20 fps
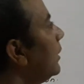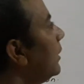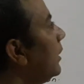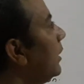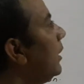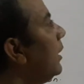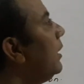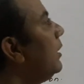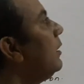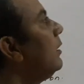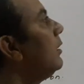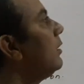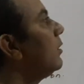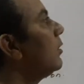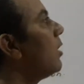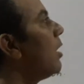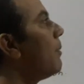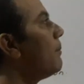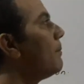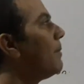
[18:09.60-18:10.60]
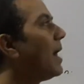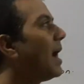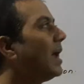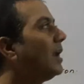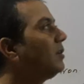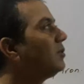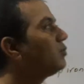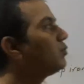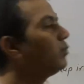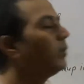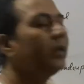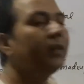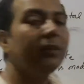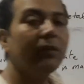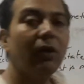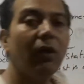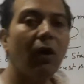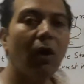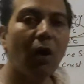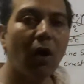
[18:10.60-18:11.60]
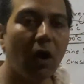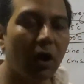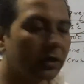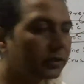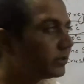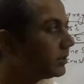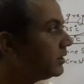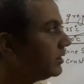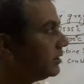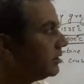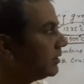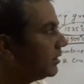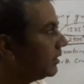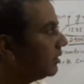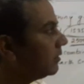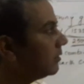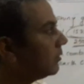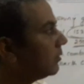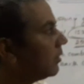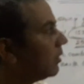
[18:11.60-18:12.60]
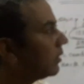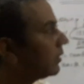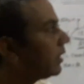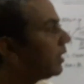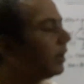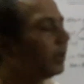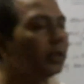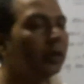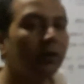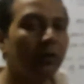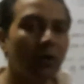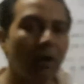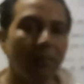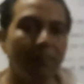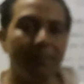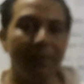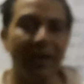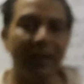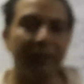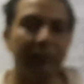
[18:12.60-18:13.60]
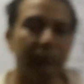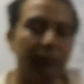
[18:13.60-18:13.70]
in combines with oxygen. Okay, in combines